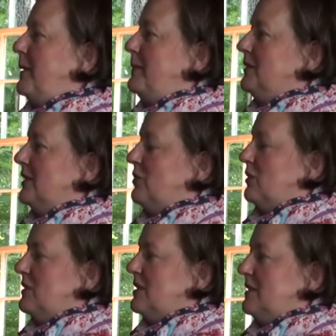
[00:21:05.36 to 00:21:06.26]
people in the
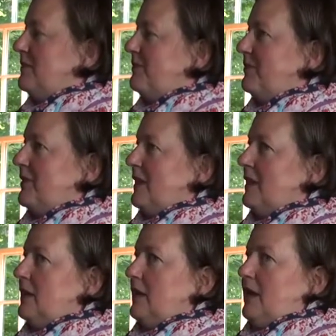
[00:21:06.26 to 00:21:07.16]
course,
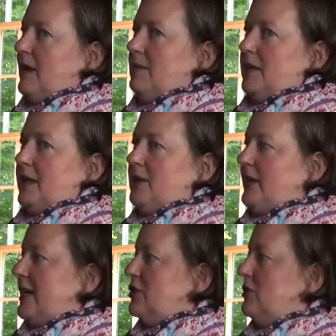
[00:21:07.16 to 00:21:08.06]
um,
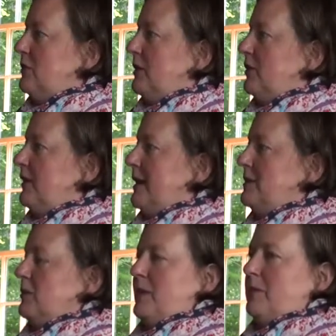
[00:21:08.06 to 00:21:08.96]
international
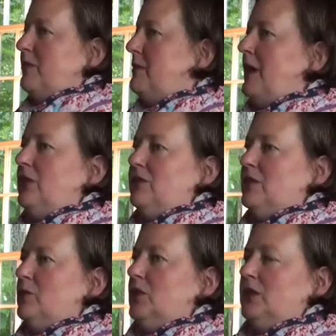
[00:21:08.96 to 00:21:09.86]
programs, so people from all
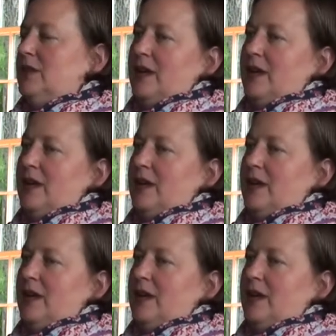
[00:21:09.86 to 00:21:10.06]
over the world.